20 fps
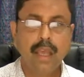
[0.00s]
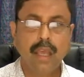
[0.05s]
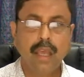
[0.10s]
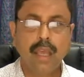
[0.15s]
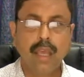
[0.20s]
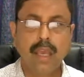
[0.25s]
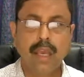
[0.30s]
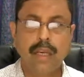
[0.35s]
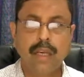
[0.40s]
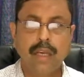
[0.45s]

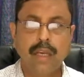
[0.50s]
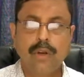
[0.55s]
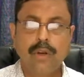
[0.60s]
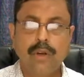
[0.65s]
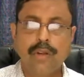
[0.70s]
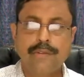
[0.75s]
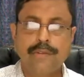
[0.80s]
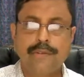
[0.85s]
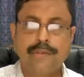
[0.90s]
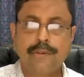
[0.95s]
And you're
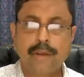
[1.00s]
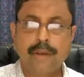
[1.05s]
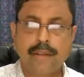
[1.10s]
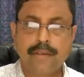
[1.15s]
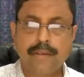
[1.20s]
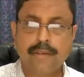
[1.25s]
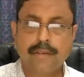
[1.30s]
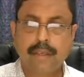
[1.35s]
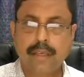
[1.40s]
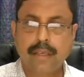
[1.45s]
also
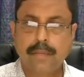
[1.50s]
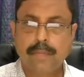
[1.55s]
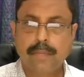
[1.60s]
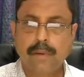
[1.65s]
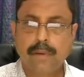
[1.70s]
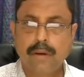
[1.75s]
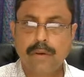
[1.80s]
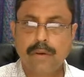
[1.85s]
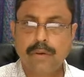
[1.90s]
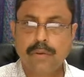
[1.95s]
asking
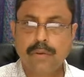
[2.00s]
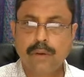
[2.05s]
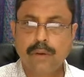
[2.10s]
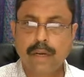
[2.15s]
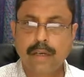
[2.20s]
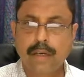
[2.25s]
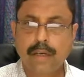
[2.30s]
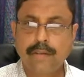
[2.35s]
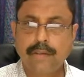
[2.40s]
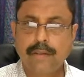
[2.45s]
about
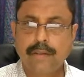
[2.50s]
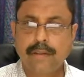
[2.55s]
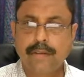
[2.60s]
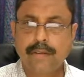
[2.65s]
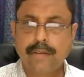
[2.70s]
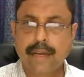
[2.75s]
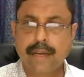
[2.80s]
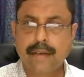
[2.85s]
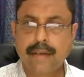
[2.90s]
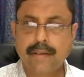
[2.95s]
what is the
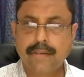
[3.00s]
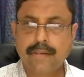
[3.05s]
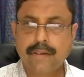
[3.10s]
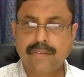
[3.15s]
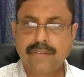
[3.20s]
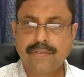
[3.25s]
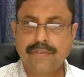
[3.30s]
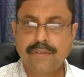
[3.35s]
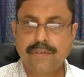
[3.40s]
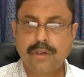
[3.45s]
status
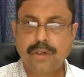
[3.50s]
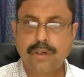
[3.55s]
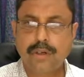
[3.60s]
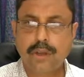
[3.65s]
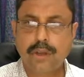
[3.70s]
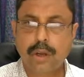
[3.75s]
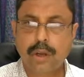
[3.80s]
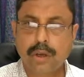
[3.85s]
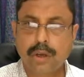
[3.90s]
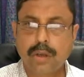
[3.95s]
of
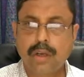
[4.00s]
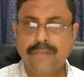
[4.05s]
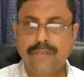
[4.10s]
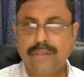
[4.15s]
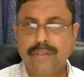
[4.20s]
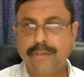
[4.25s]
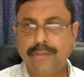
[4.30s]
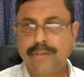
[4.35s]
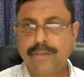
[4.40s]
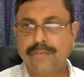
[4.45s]
dongle of
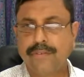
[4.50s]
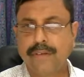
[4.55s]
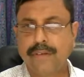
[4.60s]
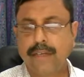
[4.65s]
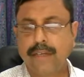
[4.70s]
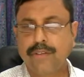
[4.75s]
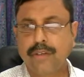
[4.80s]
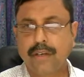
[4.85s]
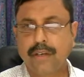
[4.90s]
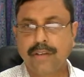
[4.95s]
the software.
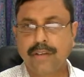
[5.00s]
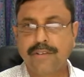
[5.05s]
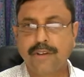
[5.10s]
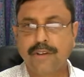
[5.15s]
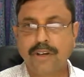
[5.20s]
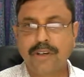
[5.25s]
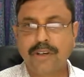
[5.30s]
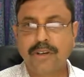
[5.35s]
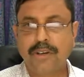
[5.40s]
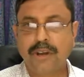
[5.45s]
Actually, it's
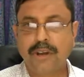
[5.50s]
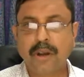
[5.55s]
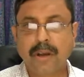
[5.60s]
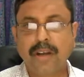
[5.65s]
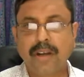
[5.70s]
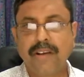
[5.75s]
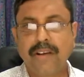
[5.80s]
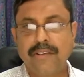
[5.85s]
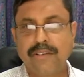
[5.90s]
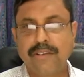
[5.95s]
not
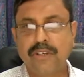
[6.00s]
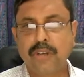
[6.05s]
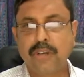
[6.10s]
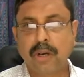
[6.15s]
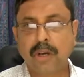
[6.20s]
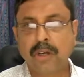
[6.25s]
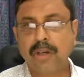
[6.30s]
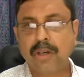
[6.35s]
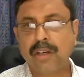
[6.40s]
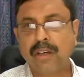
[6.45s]
dongle, it is
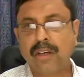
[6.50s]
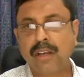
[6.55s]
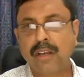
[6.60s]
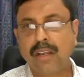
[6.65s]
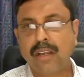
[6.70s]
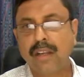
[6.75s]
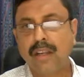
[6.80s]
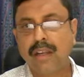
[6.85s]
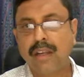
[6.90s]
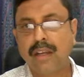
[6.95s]
dongle.
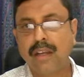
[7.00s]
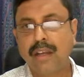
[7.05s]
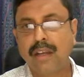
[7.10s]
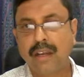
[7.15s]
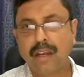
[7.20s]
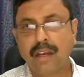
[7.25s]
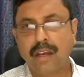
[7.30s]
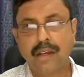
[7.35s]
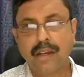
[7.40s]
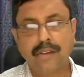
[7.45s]

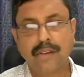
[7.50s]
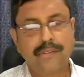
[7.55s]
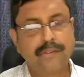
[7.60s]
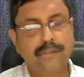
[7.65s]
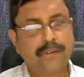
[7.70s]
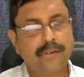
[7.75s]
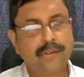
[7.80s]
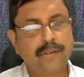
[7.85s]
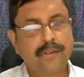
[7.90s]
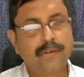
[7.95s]

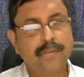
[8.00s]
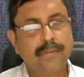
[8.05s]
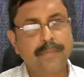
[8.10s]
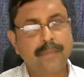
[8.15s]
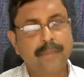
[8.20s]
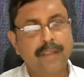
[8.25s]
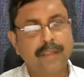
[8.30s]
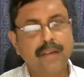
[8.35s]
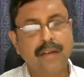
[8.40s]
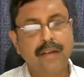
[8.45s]
So
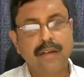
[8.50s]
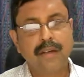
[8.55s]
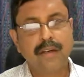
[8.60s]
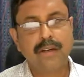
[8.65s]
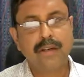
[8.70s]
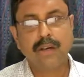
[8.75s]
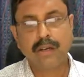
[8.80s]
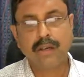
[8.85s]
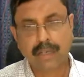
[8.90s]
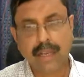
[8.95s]

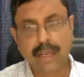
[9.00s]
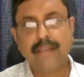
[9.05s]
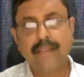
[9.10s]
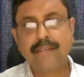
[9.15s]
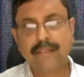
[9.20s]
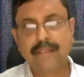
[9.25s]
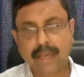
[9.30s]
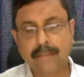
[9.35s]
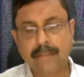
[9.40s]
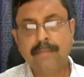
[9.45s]
dongle has
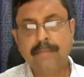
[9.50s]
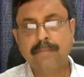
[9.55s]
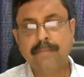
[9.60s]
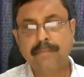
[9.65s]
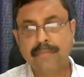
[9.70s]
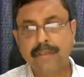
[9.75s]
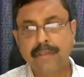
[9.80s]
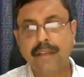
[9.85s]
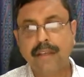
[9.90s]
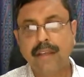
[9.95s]
come
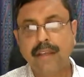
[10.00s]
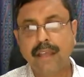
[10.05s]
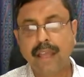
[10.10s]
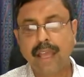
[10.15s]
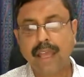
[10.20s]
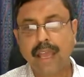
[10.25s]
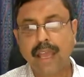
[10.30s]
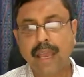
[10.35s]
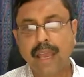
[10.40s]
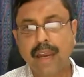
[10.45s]

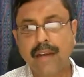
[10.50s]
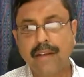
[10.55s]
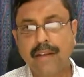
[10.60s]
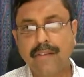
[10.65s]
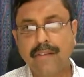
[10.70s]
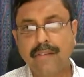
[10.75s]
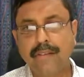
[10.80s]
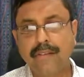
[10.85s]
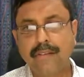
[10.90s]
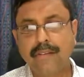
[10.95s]
and it
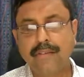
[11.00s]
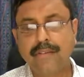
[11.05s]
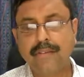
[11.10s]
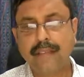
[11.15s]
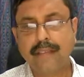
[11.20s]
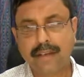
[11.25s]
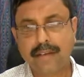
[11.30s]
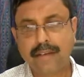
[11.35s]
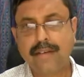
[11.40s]
is set,